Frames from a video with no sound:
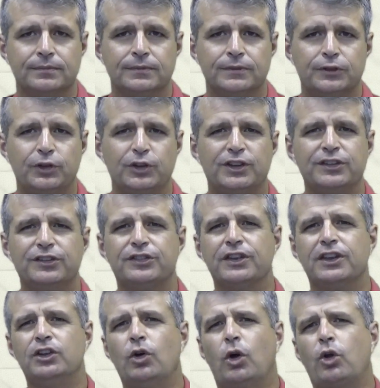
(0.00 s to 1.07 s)
So you can
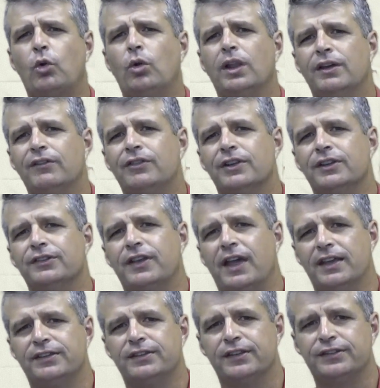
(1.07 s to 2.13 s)
see not all evidence
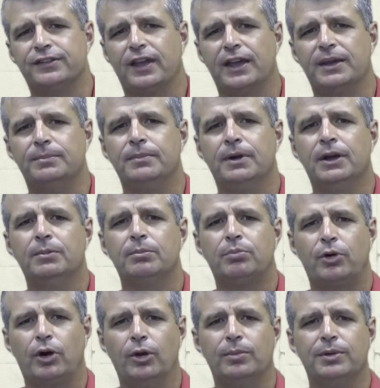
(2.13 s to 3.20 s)
has the same
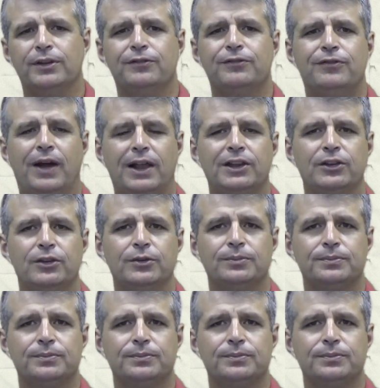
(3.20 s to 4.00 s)
probative value.